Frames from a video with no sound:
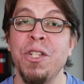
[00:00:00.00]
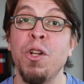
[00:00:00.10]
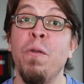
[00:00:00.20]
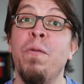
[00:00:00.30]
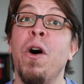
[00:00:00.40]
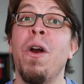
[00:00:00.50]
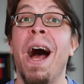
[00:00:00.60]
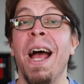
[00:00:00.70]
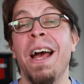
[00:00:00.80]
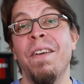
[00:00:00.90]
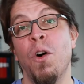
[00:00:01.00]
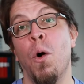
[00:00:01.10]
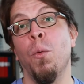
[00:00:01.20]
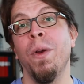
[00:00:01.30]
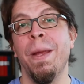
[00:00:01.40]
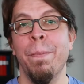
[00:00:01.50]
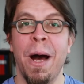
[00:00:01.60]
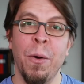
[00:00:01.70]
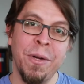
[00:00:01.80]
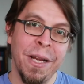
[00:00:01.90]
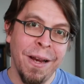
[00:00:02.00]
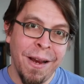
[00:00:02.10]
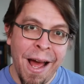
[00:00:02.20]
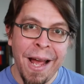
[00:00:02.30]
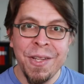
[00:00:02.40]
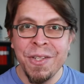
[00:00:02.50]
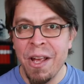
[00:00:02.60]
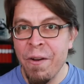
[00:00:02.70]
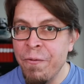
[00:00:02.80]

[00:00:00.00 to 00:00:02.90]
So far, I have only mounted lights, a